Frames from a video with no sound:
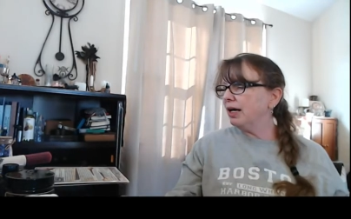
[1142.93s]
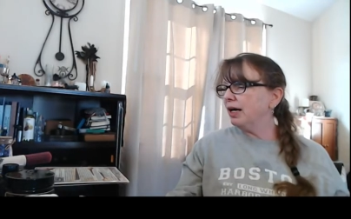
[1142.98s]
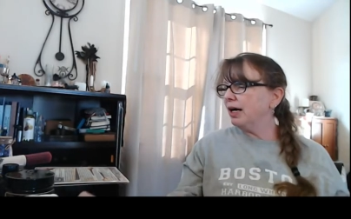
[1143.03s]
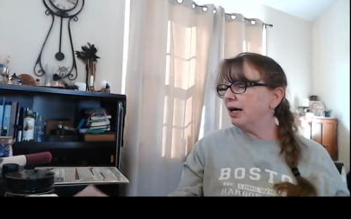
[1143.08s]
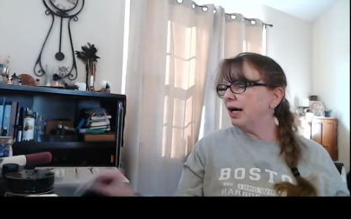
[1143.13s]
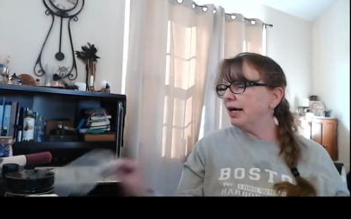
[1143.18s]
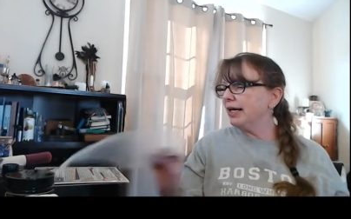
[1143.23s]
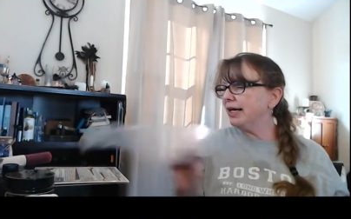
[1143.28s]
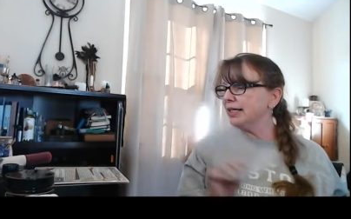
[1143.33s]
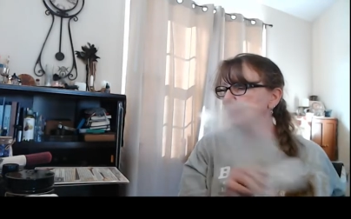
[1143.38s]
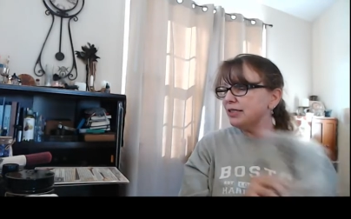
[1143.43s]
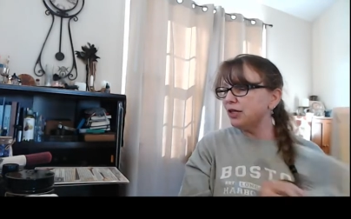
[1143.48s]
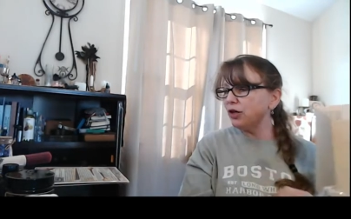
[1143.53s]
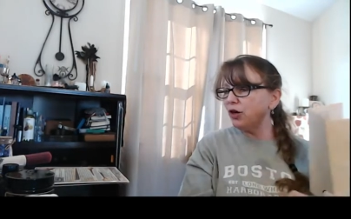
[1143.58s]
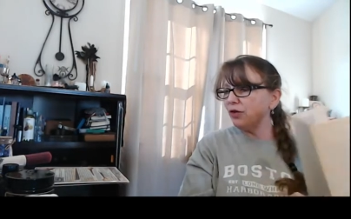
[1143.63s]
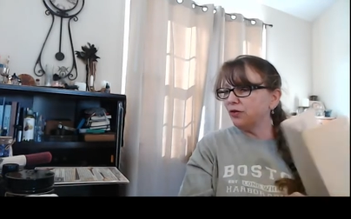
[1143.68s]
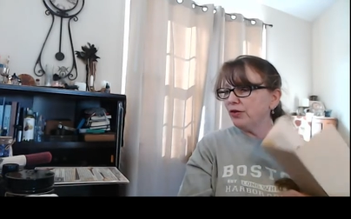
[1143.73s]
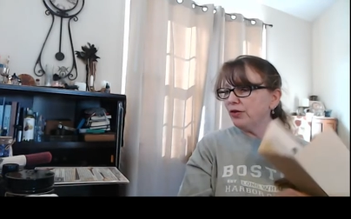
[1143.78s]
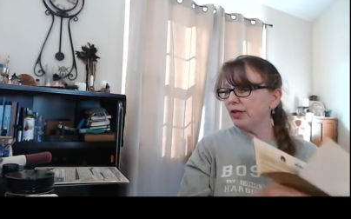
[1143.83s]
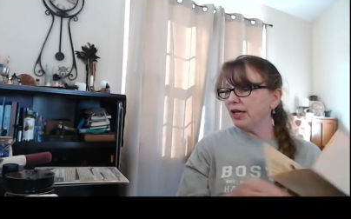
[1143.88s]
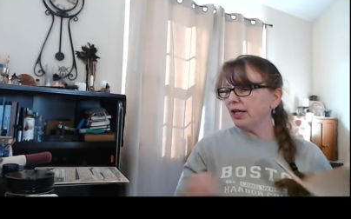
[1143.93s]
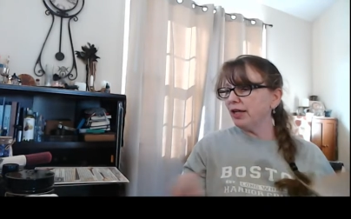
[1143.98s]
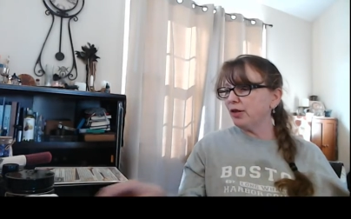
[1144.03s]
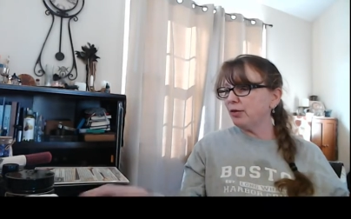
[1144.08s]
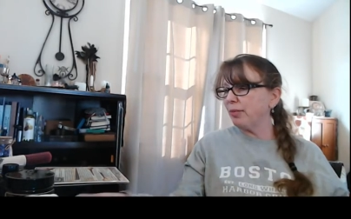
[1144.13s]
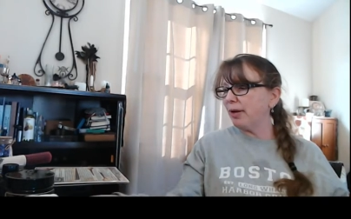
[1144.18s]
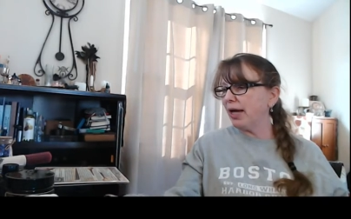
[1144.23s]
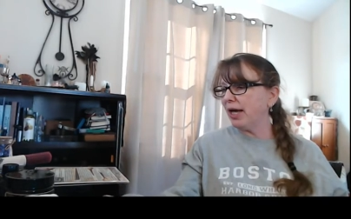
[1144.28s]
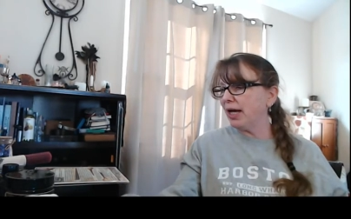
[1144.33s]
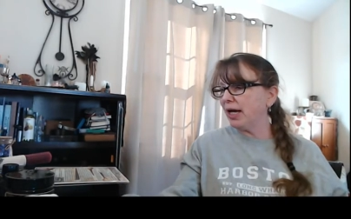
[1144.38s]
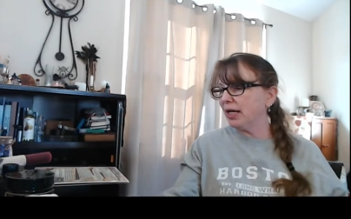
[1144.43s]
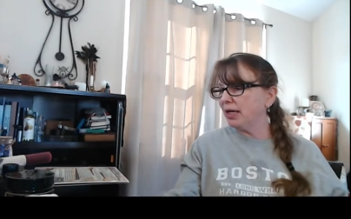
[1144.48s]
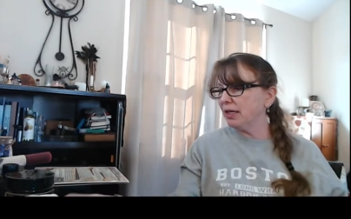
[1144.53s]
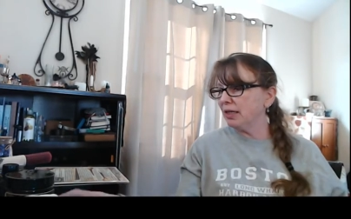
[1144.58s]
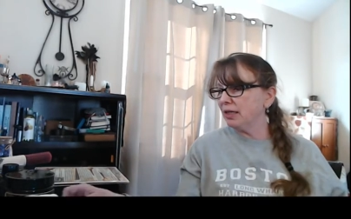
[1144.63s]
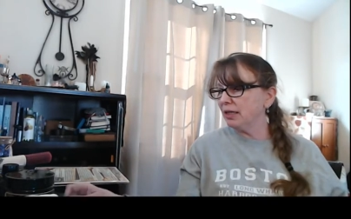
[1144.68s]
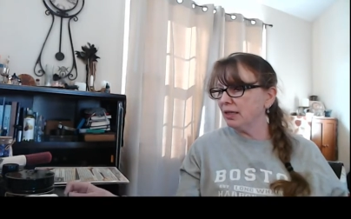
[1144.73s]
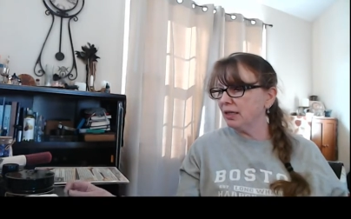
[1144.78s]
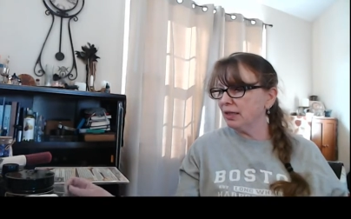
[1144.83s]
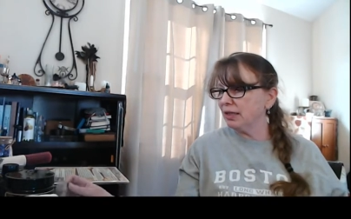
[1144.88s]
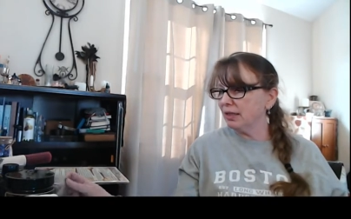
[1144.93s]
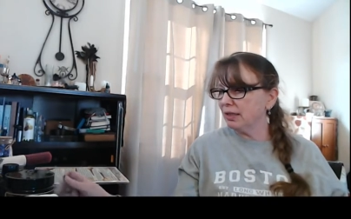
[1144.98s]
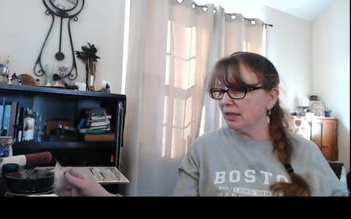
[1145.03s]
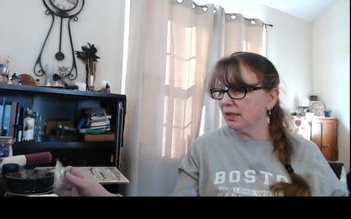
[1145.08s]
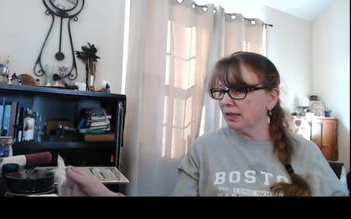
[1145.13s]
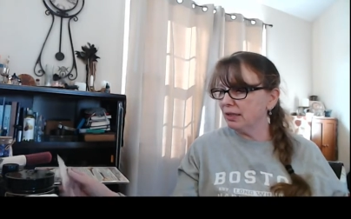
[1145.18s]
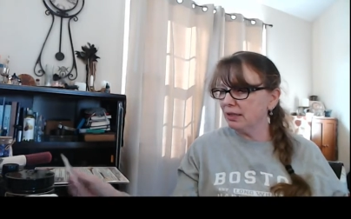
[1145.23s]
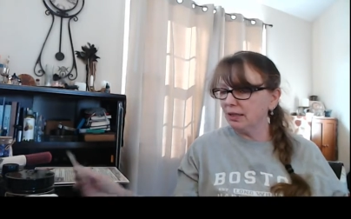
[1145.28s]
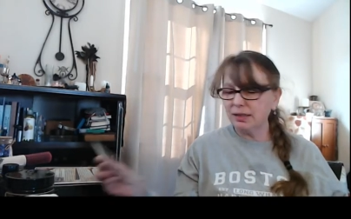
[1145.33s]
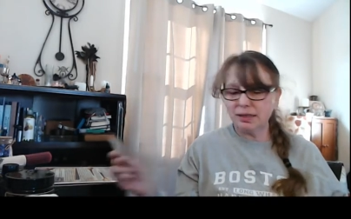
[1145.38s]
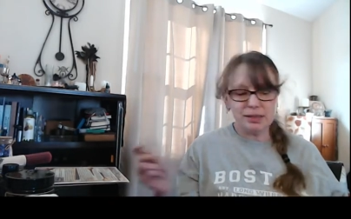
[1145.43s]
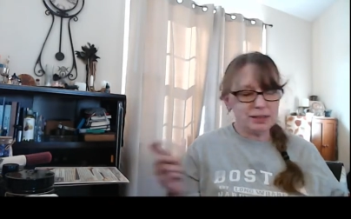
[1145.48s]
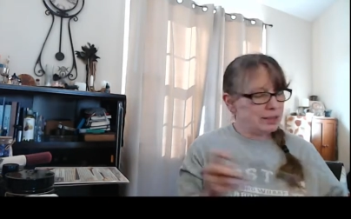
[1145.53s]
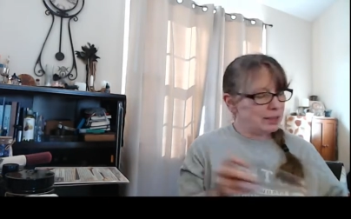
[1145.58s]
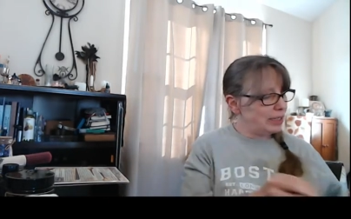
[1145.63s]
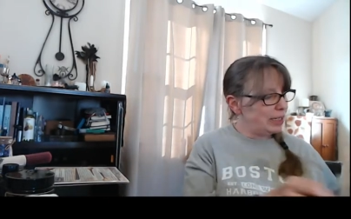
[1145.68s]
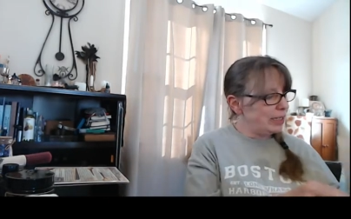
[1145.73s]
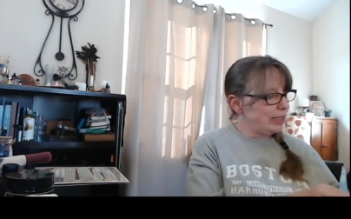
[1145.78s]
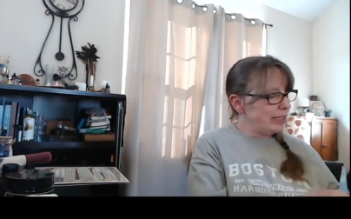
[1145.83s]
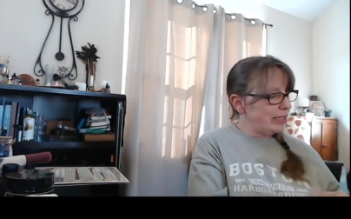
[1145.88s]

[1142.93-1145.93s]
I guess I'll go for the other bag. I